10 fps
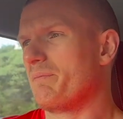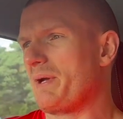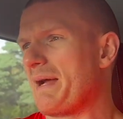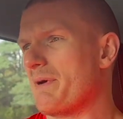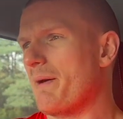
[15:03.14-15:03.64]

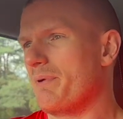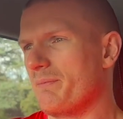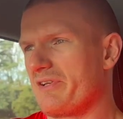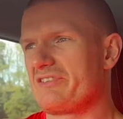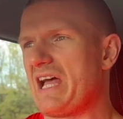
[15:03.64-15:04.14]
I am
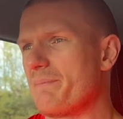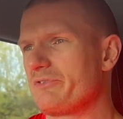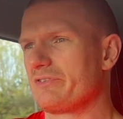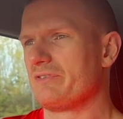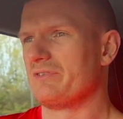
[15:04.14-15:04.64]
upping my
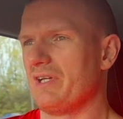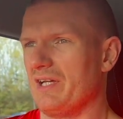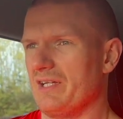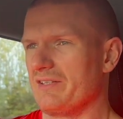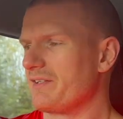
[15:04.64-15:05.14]
steps
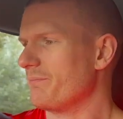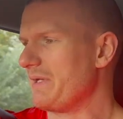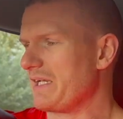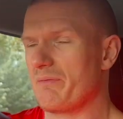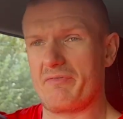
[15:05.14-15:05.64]
to
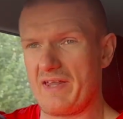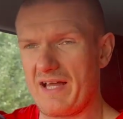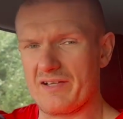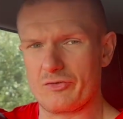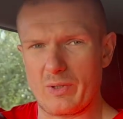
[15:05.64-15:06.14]
make up for
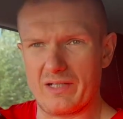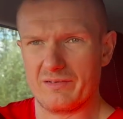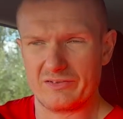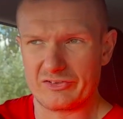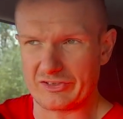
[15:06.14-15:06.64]
that as
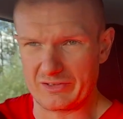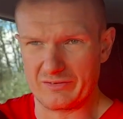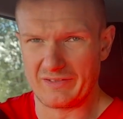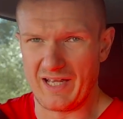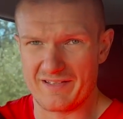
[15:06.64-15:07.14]
well.
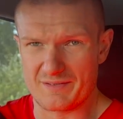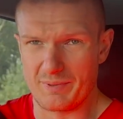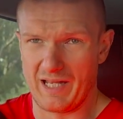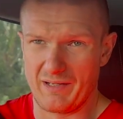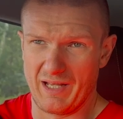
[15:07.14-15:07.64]
So that is the
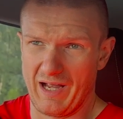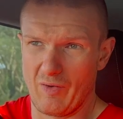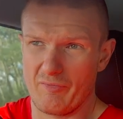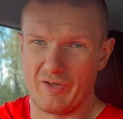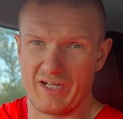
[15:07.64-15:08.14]
plan.
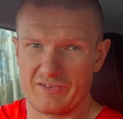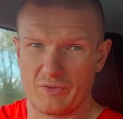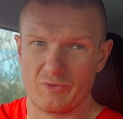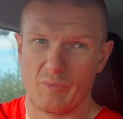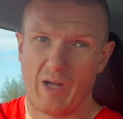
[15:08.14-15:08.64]
However, I
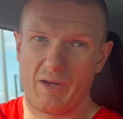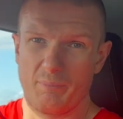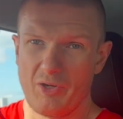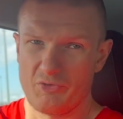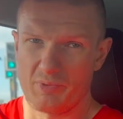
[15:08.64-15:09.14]
don't know how
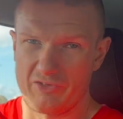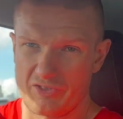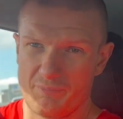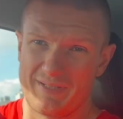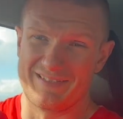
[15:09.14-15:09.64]
possible that's
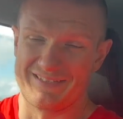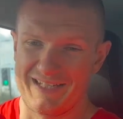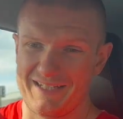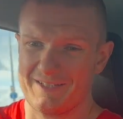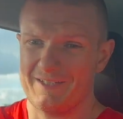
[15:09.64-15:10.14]
going to be
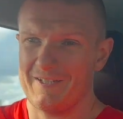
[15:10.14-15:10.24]
today.